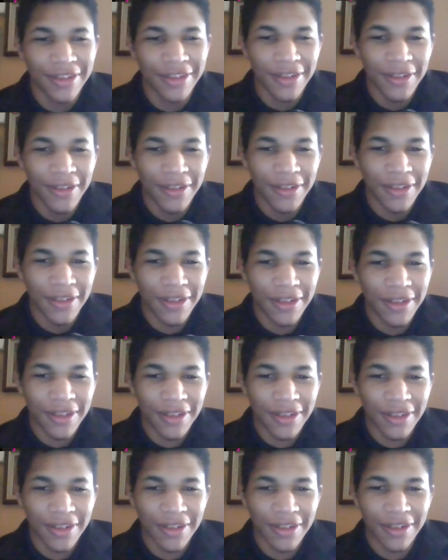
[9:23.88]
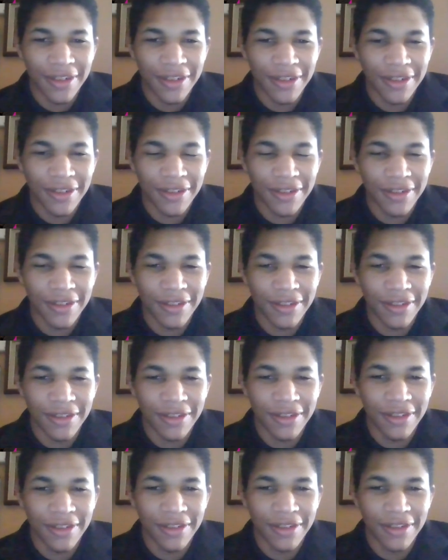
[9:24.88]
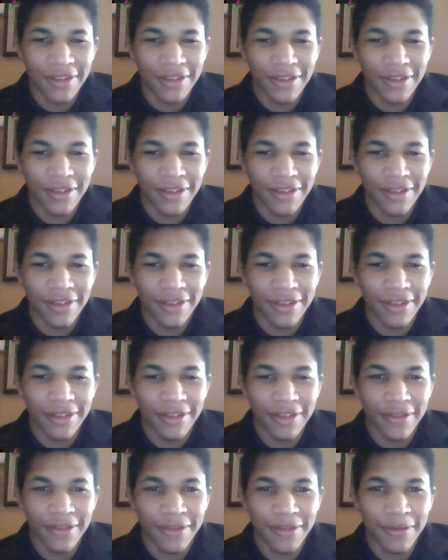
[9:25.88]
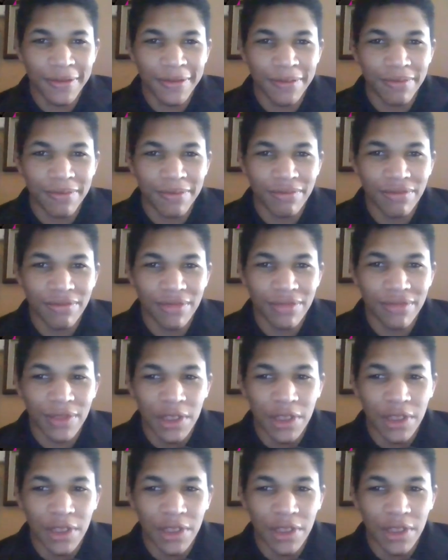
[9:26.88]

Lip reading: (silent)